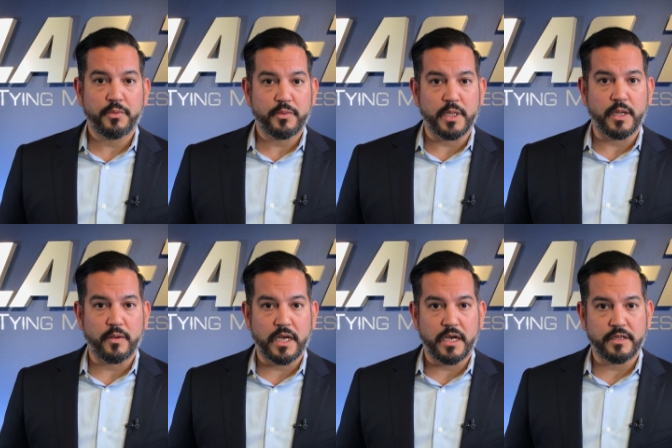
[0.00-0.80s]

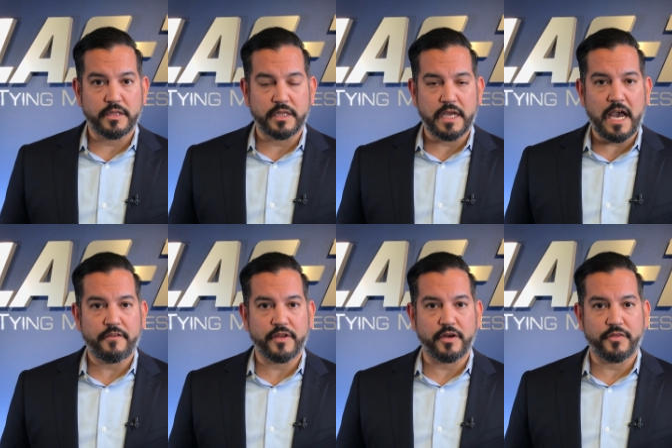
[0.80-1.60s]
They
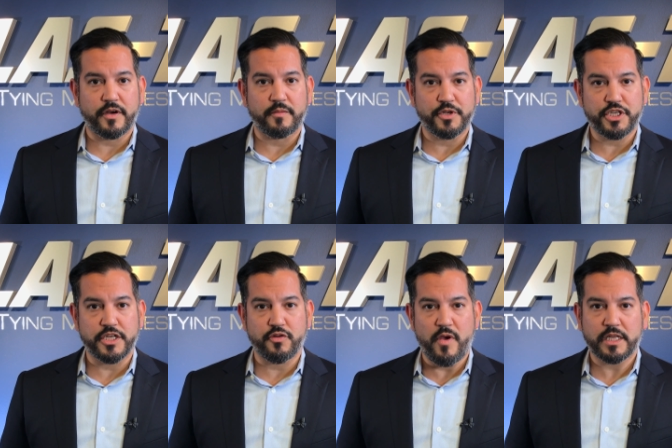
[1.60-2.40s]
have their machine
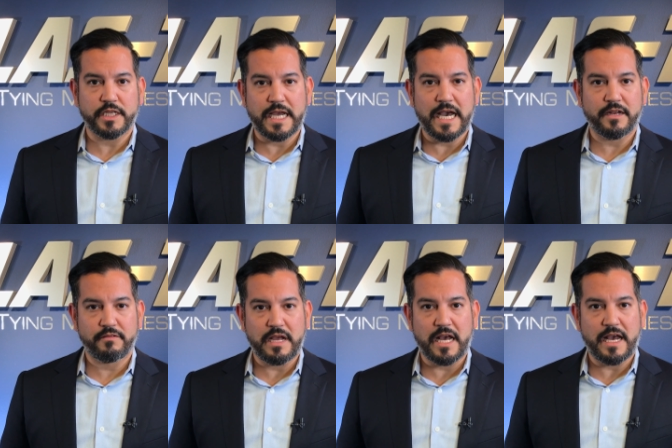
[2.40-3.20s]
directly at
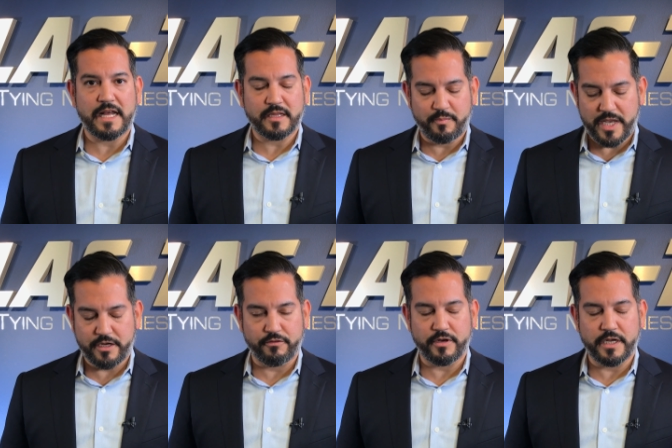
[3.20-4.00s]
the
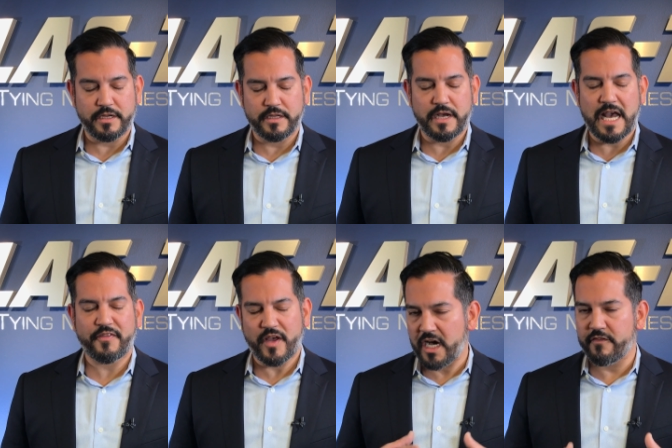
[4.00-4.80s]
bakery, at
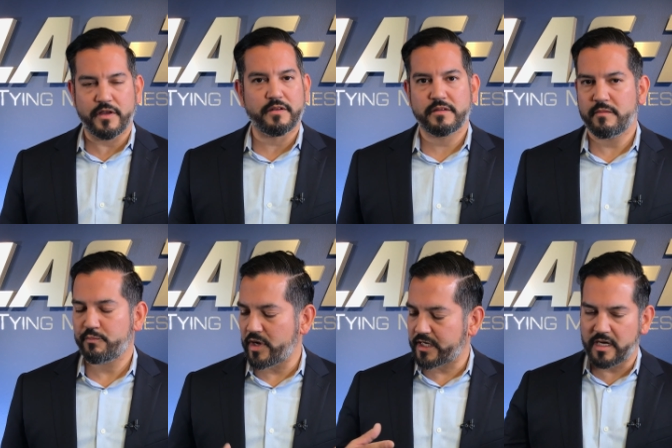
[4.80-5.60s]
the oven.
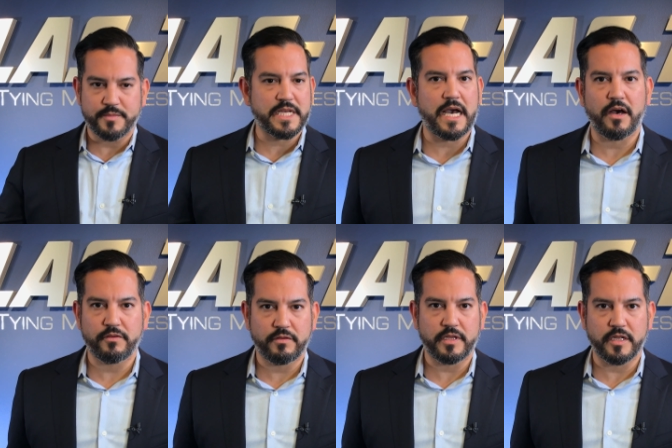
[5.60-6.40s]
Bread comes
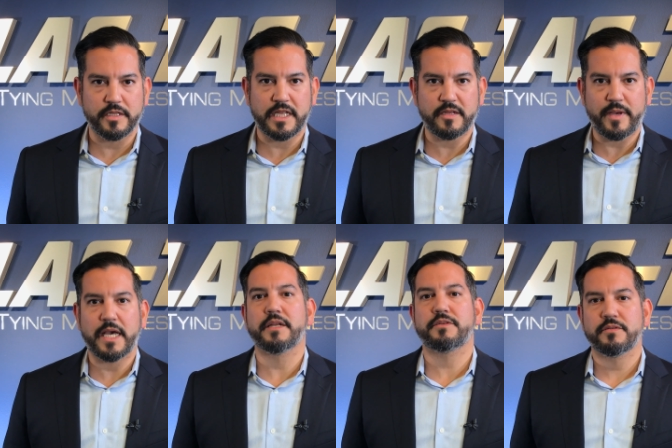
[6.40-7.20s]
out, and they
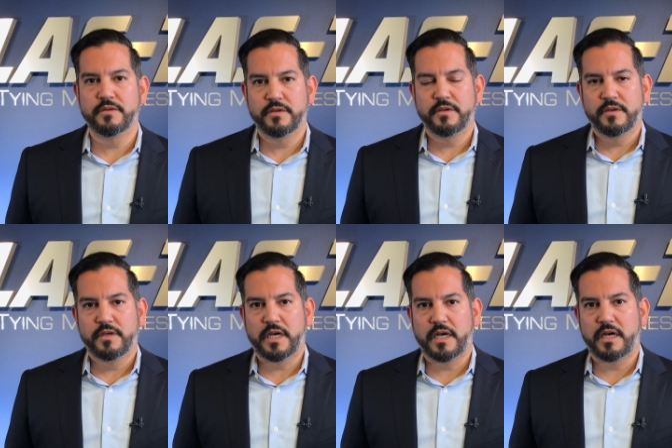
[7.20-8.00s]
demand
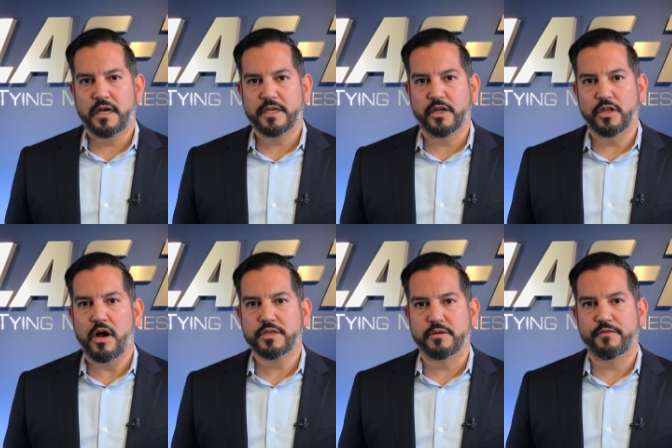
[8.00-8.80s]

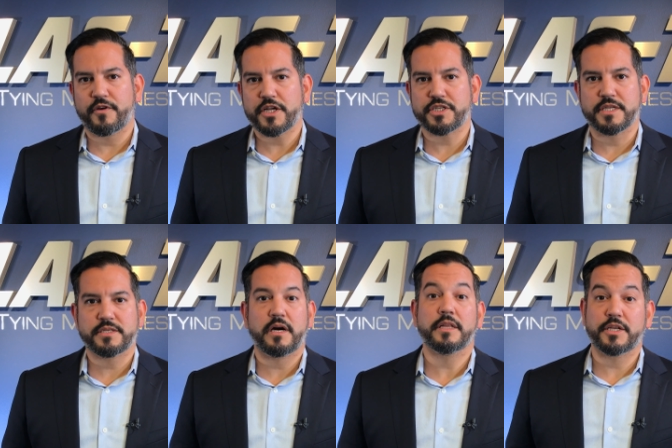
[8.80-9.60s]
long-term freshness
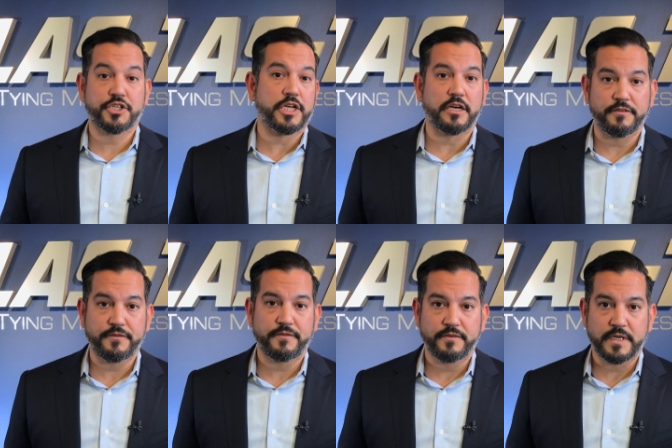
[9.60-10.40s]
on the
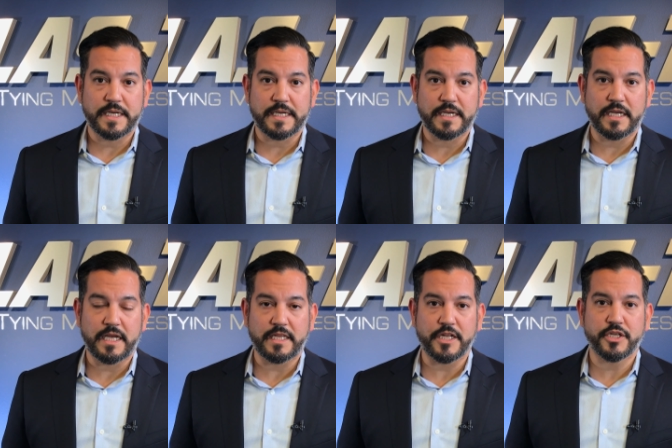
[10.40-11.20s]
shelf.
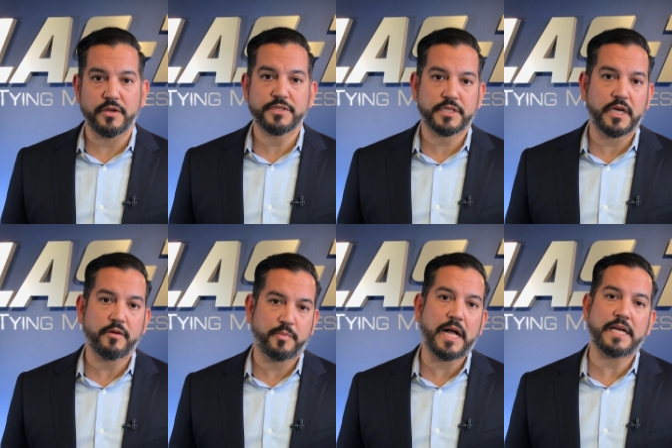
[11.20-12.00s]
and they chose to go
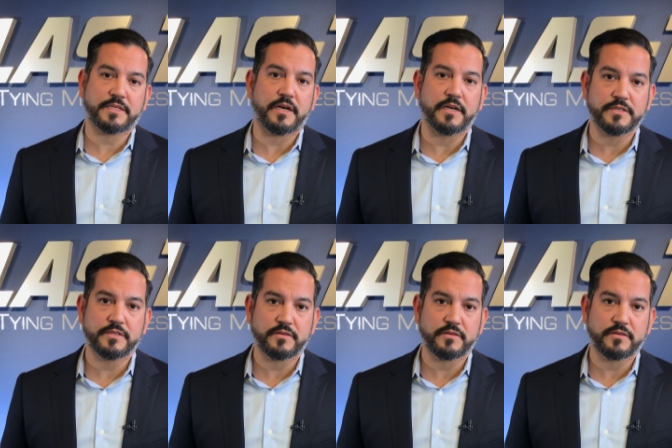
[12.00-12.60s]
with Plas-Ties.